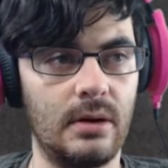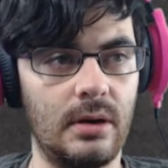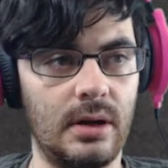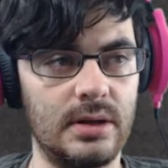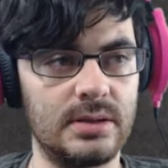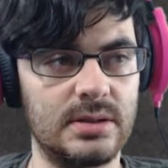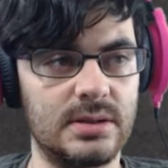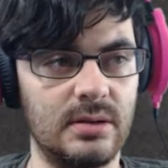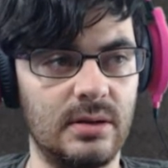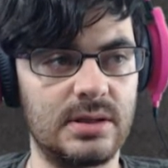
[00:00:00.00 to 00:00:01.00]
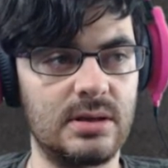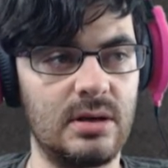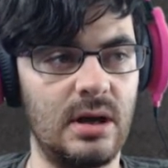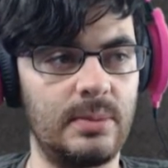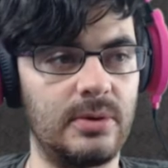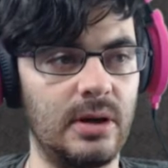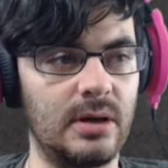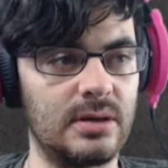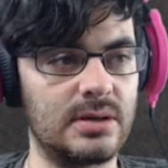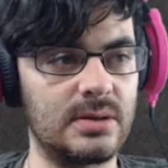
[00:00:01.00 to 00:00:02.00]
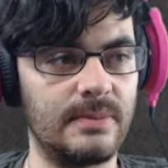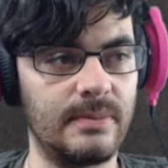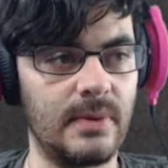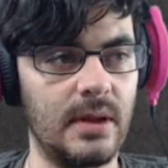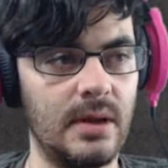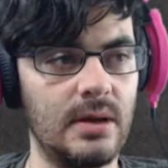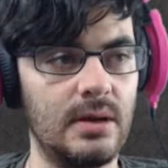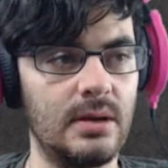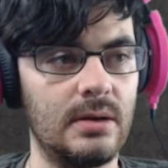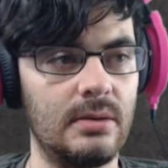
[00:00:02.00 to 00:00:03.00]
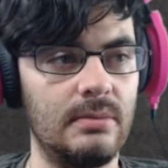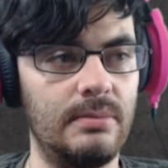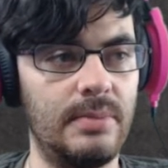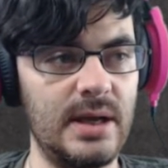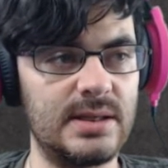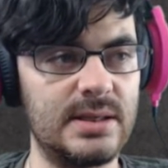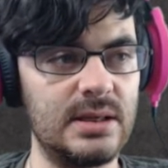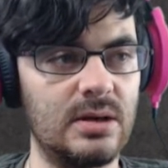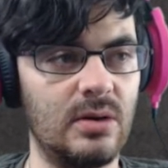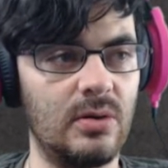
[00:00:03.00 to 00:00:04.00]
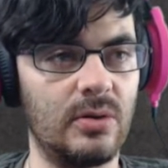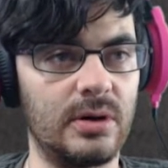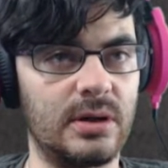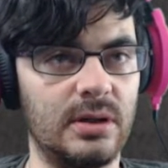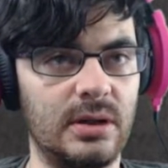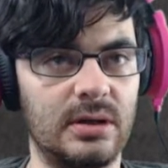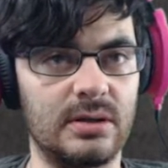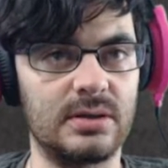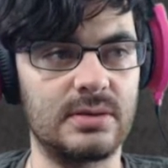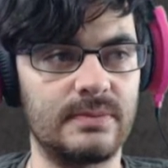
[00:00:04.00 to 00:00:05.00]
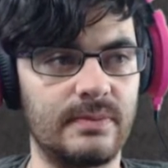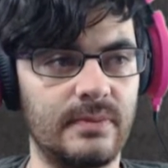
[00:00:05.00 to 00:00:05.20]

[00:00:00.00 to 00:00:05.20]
Alright, so let's go to upgraders. Basic ore cleaners.